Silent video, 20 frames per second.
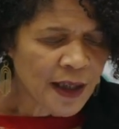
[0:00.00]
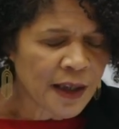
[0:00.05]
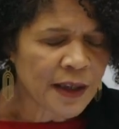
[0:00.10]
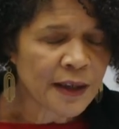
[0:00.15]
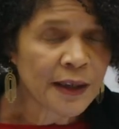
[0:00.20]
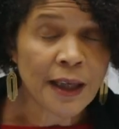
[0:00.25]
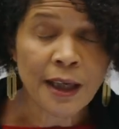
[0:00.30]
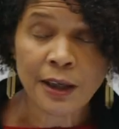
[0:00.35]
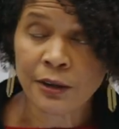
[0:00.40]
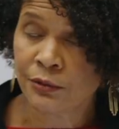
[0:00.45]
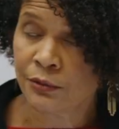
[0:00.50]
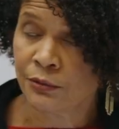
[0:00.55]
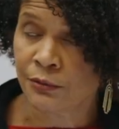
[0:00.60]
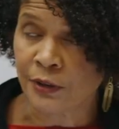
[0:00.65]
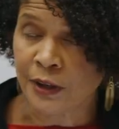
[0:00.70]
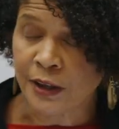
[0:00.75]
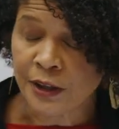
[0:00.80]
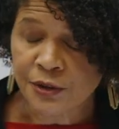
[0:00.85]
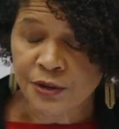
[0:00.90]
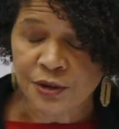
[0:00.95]
And
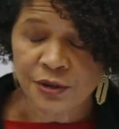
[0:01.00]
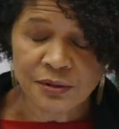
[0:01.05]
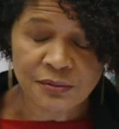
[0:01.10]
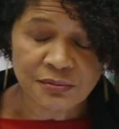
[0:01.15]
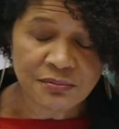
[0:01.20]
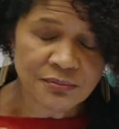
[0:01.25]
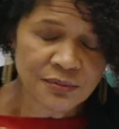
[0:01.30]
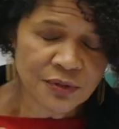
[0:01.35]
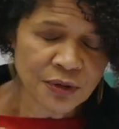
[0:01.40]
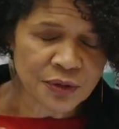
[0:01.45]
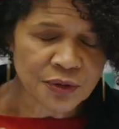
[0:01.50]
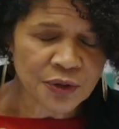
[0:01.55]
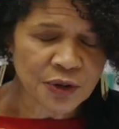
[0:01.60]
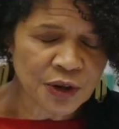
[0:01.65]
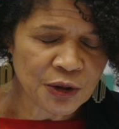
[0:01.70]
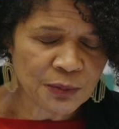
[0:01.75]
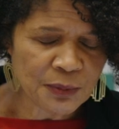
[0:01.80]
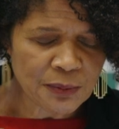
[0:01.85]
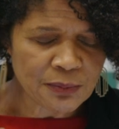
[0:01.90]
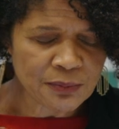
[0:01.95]
outreach, not a
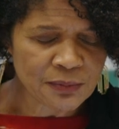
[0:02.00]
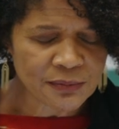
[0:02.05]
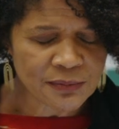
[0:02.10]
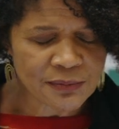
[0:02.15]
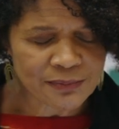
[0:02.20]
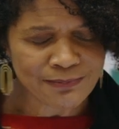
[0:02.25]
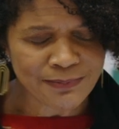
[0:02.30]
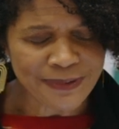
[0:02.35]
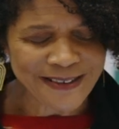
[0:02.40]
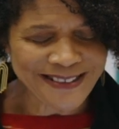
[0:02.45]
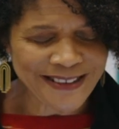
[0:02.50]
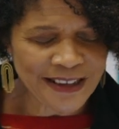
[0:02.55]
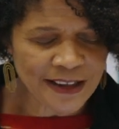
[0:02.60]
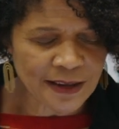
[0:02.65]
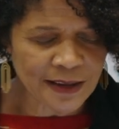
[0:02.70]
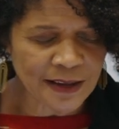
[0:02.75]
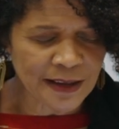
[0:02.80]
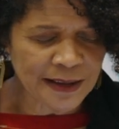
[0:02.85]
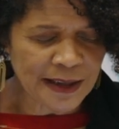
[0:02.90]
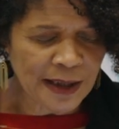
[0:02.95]
term I'm
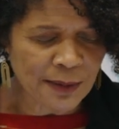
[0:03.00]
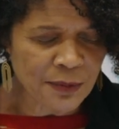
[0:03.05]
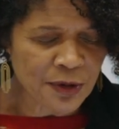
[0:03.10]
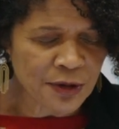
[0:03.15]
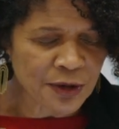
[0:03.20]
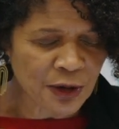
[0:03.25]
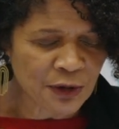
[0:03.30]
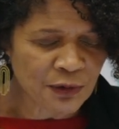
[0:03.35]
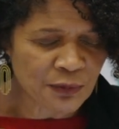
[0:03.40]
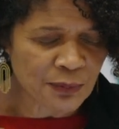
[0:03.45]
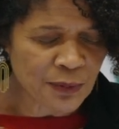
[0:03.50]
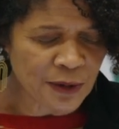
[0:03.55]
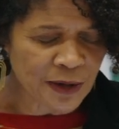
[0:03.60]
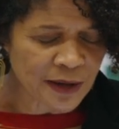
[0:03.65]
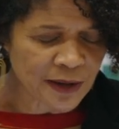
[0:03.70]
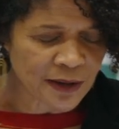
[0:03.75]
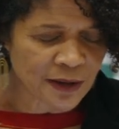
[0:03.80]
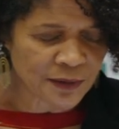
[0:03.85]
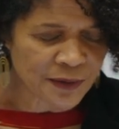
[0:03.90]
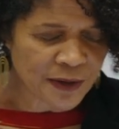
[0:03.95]
particularly enamoured of, but
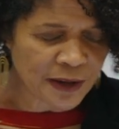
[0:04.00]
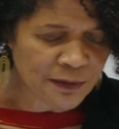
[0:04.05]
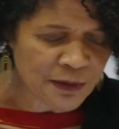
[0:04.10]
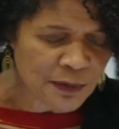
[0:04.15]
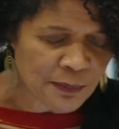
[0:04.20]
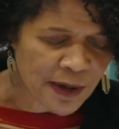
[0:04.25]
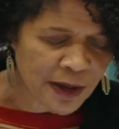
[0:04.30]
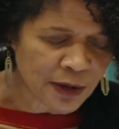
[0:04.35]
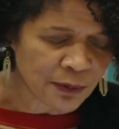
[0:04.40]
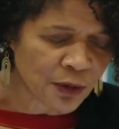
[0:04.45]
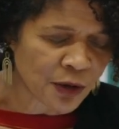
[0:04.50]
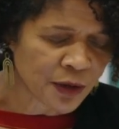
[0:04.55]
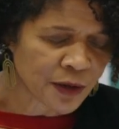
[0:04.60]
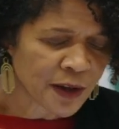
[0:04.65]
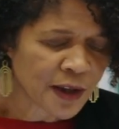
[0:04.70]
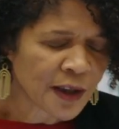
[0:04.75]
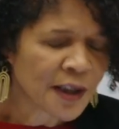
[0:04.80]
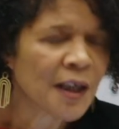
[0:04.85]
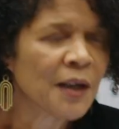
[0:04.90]
I can't think of a better one,